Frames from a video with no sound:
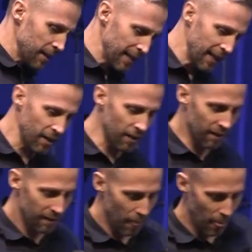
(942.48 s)
Now,
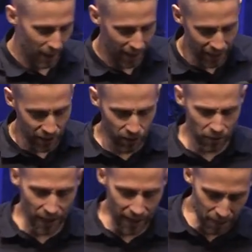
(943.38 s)
I
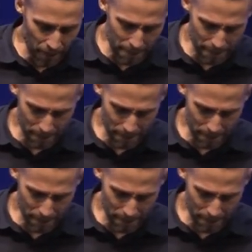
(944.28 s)
know that